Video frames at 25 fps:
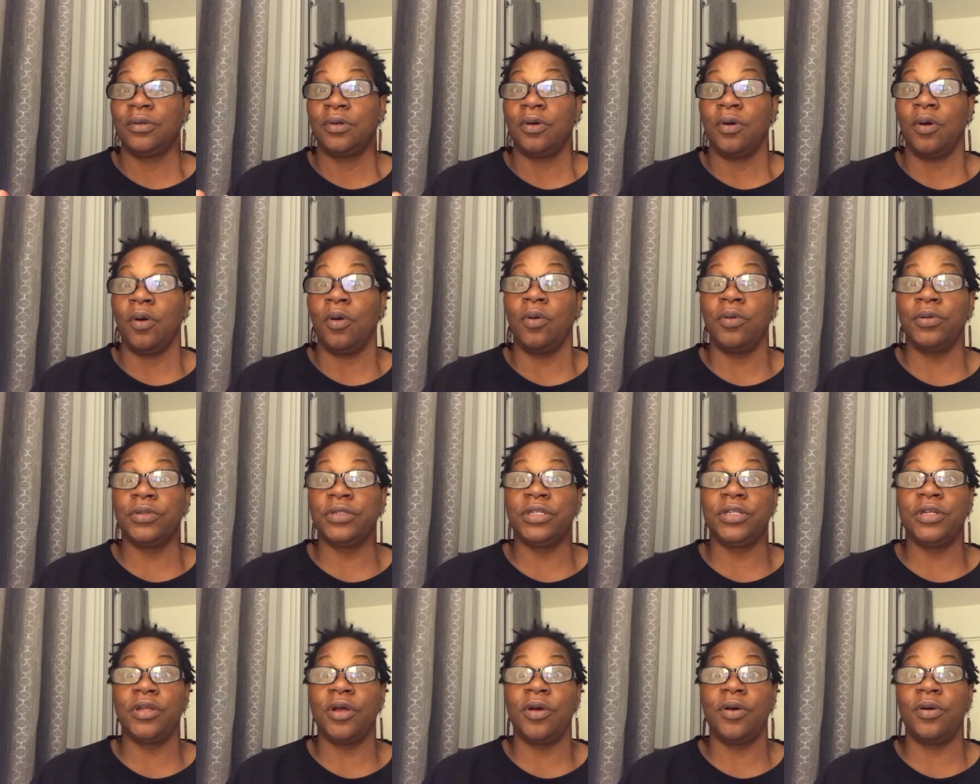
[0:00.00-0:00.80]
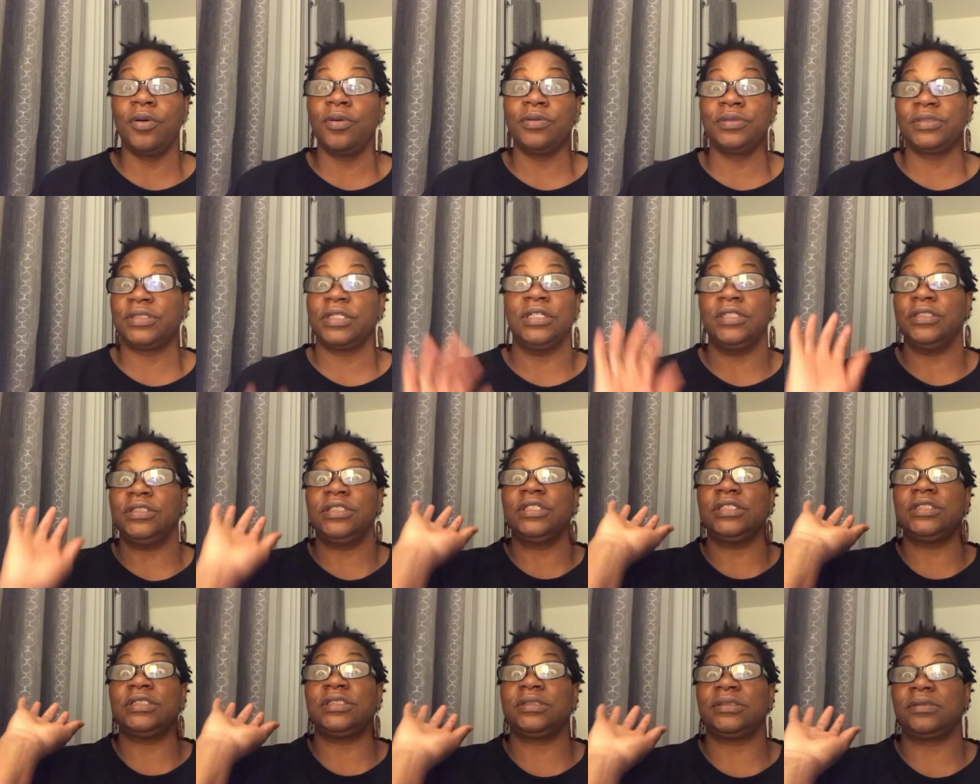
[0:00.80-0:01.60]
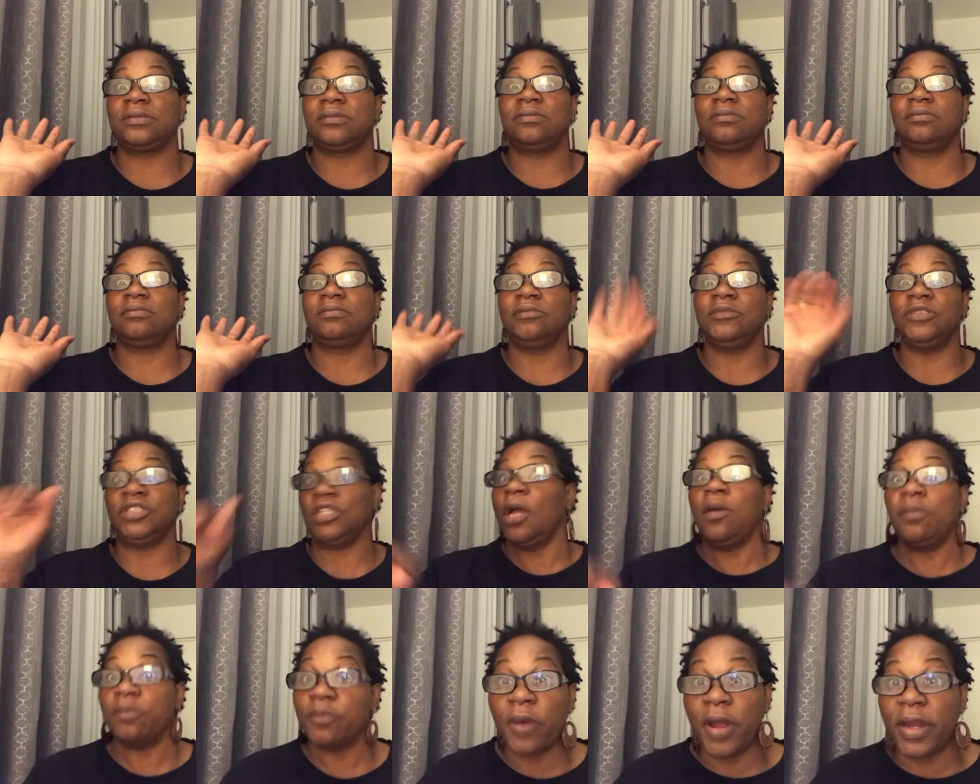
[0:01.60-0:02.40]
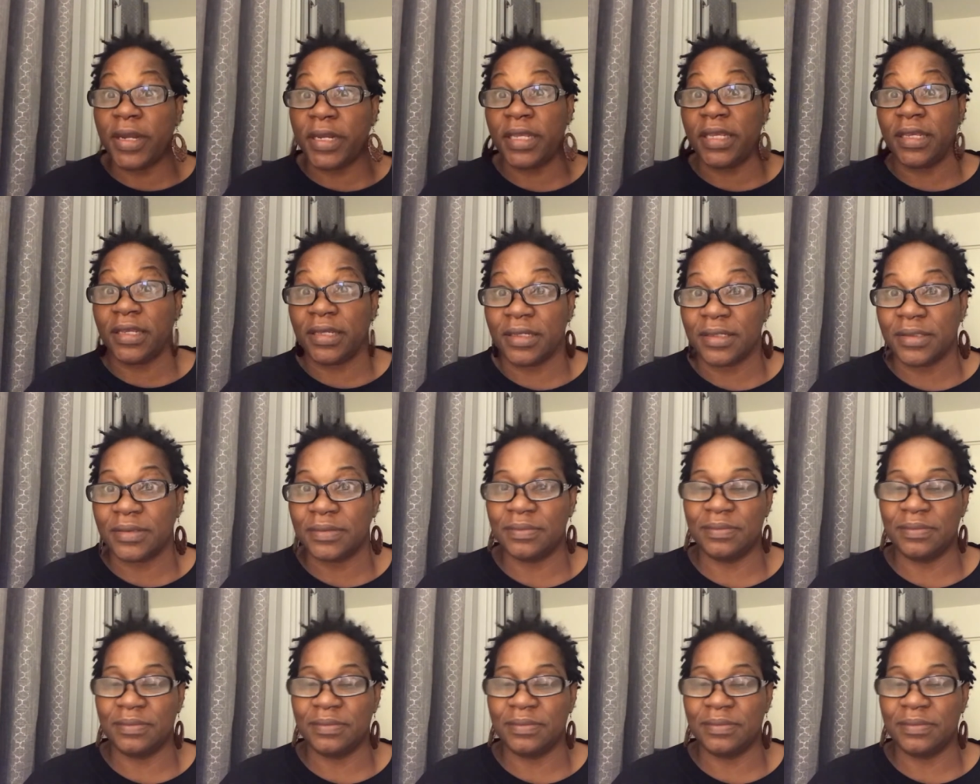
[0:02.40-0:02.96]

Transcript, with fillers: hold your nose, and just jump right in.